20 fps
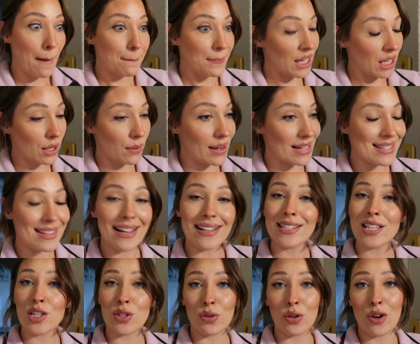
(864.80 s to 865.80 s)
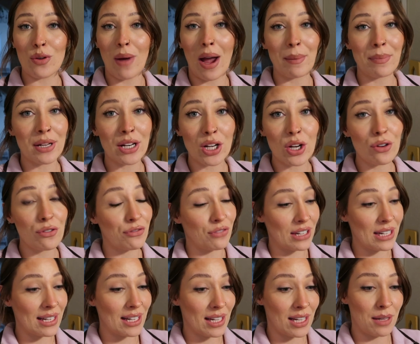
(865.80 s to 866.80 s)
But anyways, that's his room. I'm gonna go
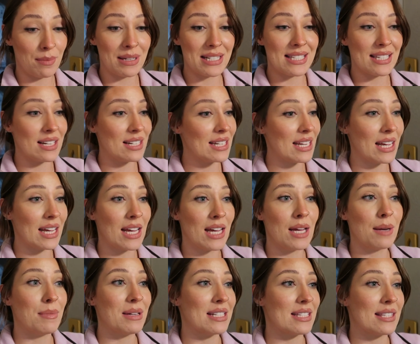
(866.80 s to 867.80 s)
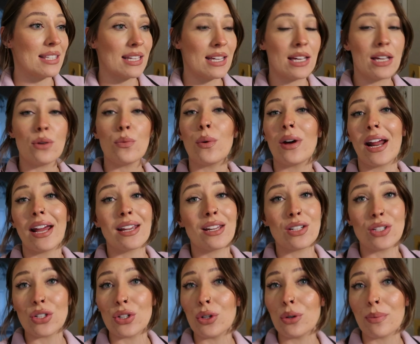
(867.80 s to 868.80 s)
feed him and tend to him and see what I
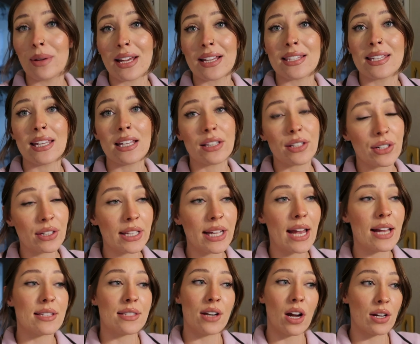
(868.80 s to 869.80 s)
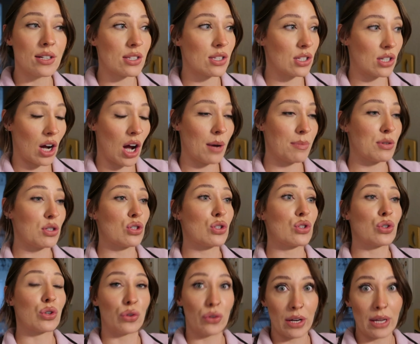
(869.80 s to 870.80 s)
can do, because he literally has not stopped
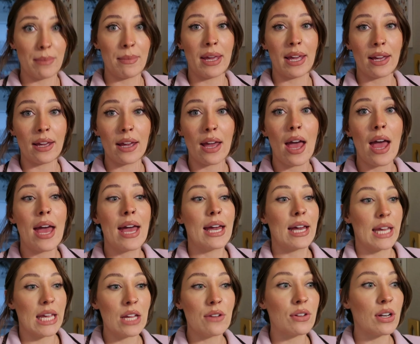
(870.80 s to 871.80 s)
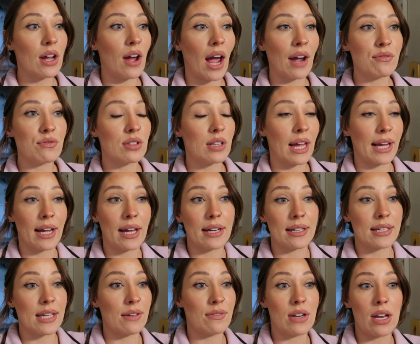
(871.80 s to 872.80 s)
screaming. Even I've
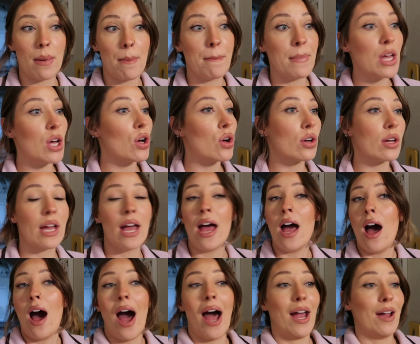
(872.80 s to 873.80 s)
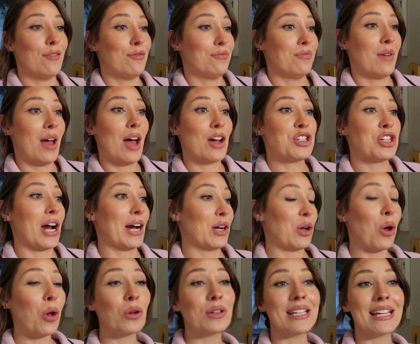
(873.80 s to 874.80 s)
like given him milk, I've tried
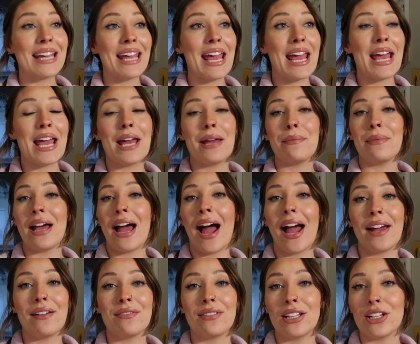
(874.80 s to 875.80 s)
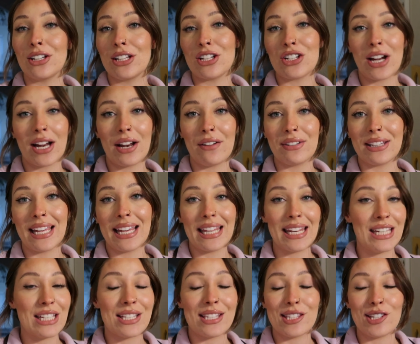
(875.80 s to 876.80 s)
holding him, I've literally tried everything,
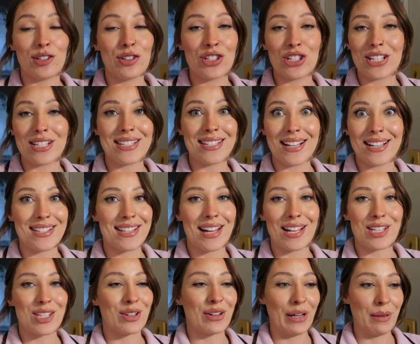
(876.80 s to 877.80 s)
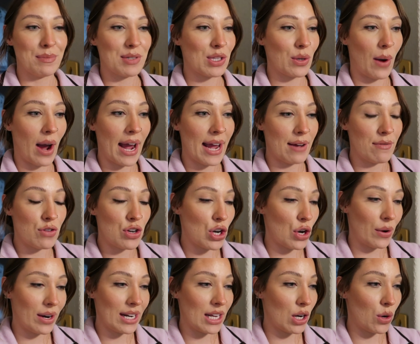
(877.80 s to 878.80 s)
and he still just does that scream. So I have
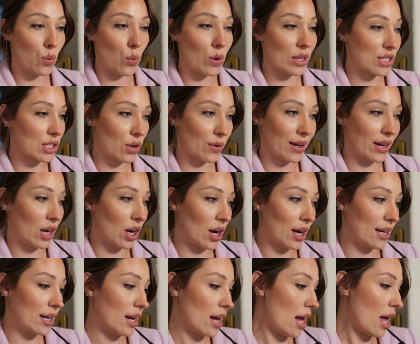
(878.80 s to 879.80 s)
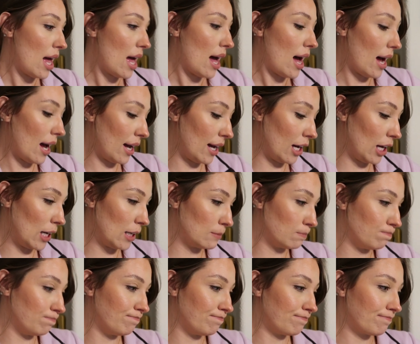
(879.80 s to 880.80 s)
no idea what's going on.
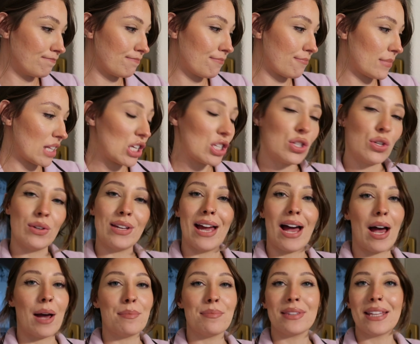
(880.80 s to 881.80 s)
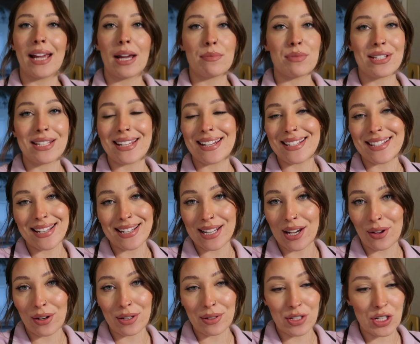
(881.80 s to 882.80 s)
Um, so yeah, I'm thinking I'm just gonna sit
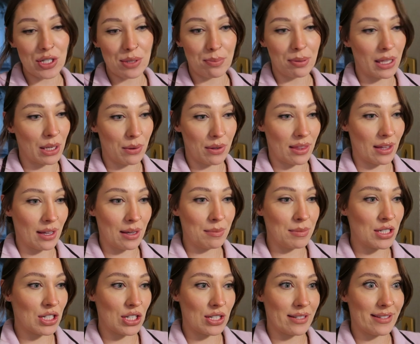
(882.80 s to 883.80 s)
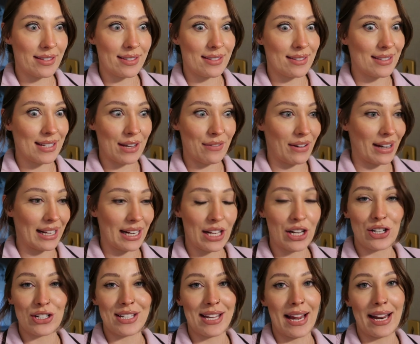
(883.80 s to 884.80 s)
down and just play with him and just see if I can
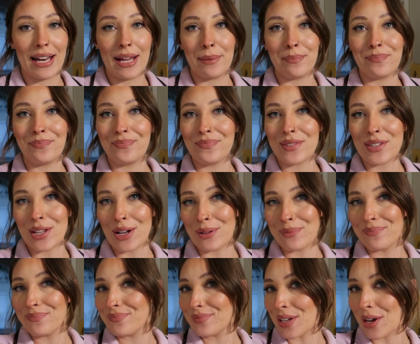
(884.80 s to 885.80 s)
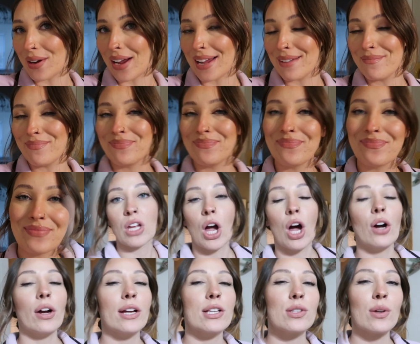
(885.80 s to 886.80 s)
entertain him. So,
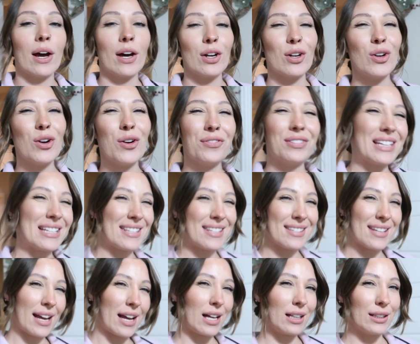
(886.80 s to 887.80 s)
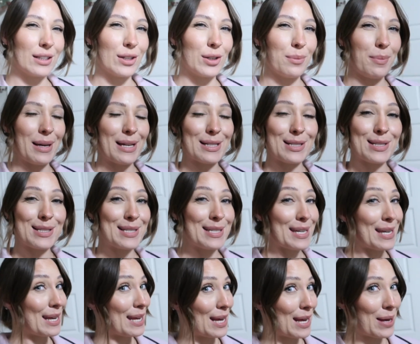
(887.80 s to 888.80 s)
okay. Okay, so I don't know if this is like a little bit
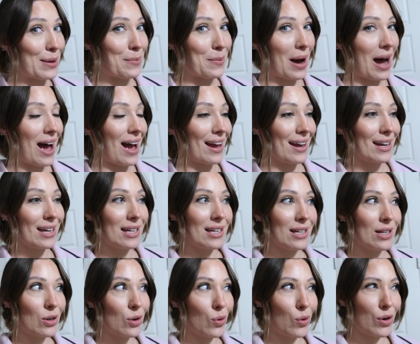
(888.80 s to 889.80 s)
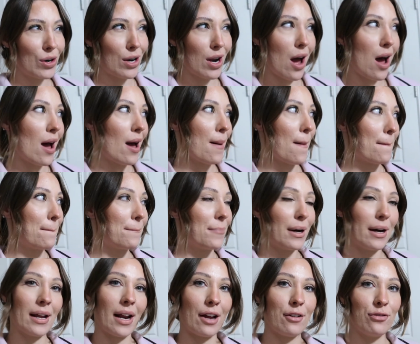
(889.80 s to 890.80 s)
T M I or not,
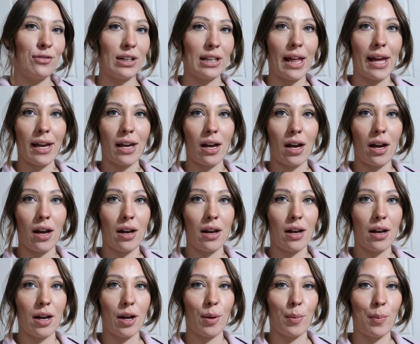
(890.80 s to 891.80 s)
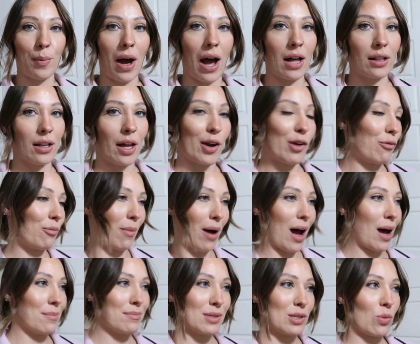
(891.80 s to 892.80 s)
but I feel like um, a lot of
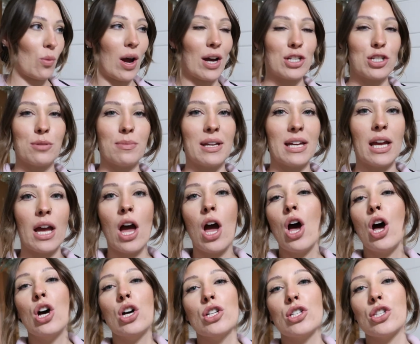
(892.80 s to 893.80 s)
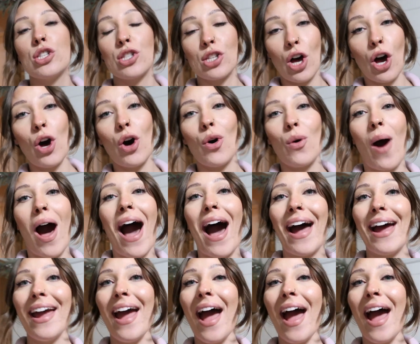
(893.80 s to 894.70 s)
moms watch me. So I